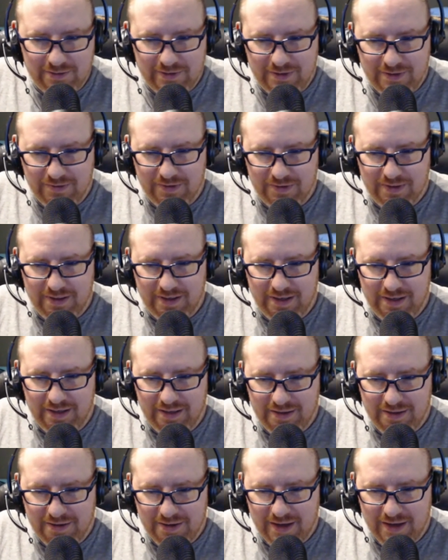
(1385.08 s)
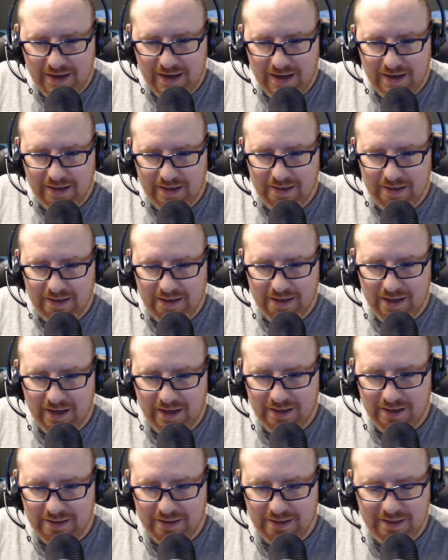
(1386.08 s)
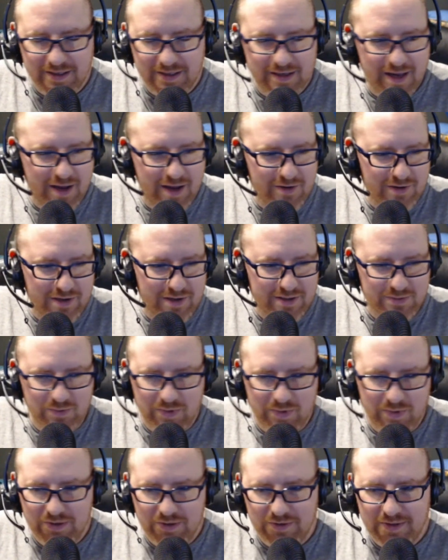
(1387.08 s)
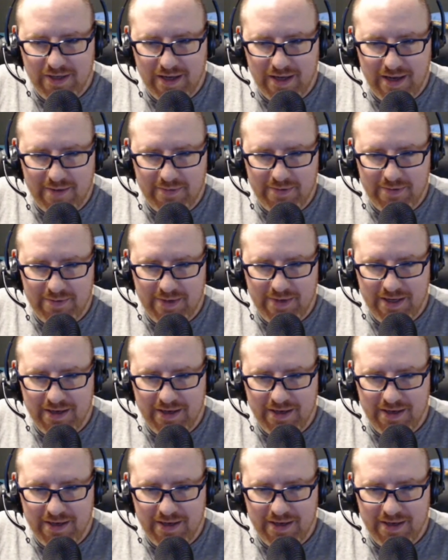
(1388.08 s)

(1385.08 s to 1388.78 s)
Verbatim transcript: the only really thing I can I can count as weird that happened